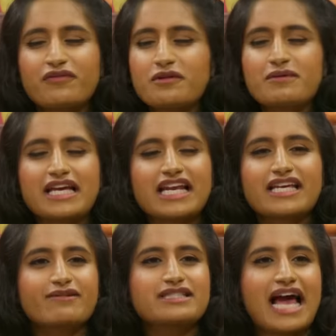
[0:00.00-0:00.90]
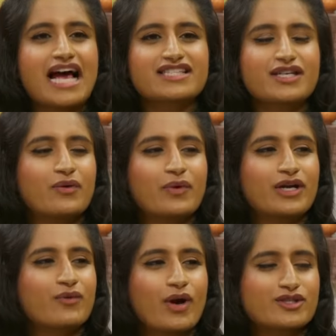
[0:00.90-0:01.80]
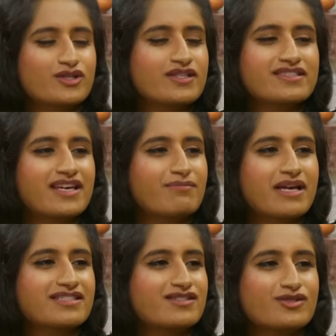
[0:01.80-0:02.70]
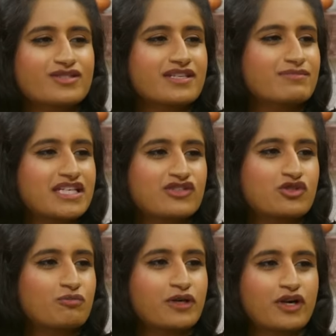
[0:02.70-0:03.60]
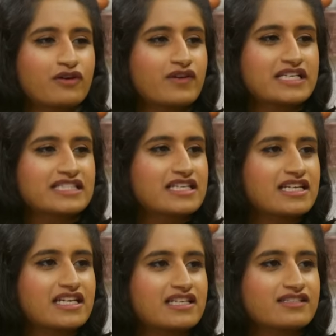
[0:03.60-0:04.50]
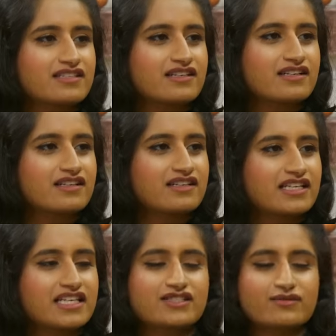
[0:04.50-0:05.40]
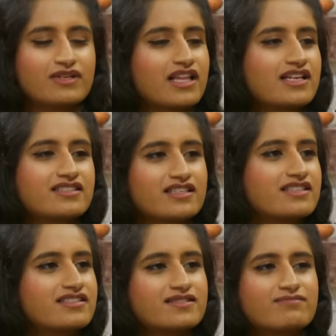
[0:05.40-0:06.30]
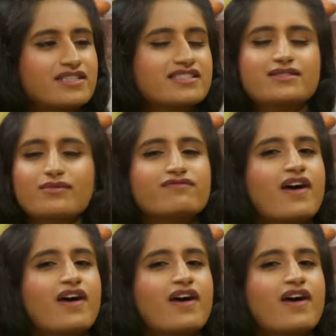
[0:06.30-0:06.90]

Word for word: from the beginning, he was asking weird questions. Like Mason just seems like super nervous, and he needs to realize that he's doing